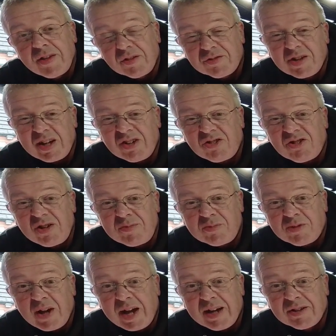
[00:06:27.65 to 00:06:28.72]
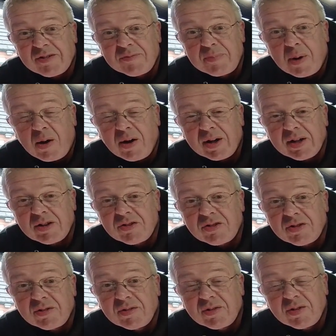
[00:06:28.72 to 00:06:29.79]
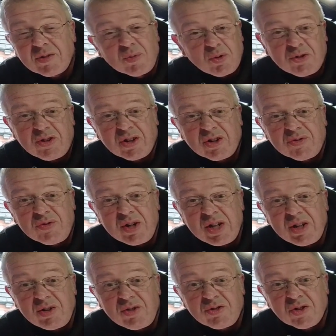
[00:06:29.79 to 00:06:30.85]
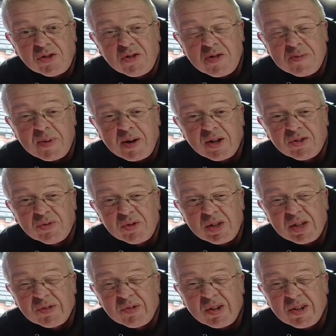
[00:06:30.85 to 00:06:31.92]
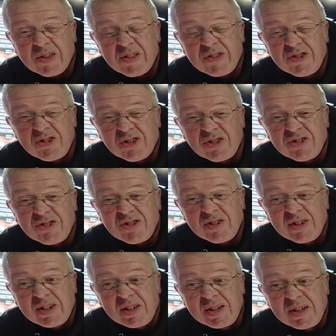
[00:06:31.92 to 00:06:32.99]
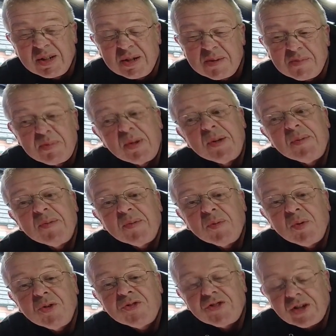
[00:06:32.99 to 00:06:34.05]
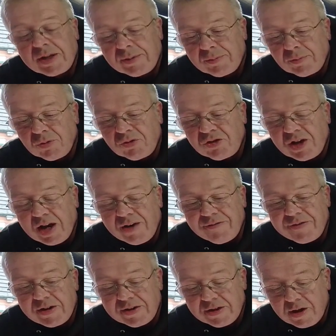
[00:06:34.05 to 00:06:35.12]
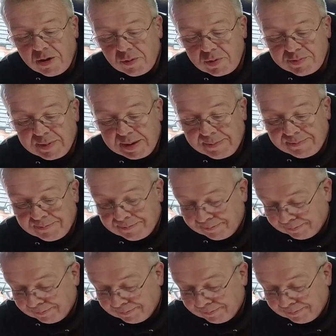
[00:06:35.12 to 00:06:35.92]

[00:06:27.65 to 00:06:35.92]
they'll take shims out of bikes, which they could reuse on other bikes, wouldn't you, rather than charge you. But we'll see. We'll see how fair they are with me.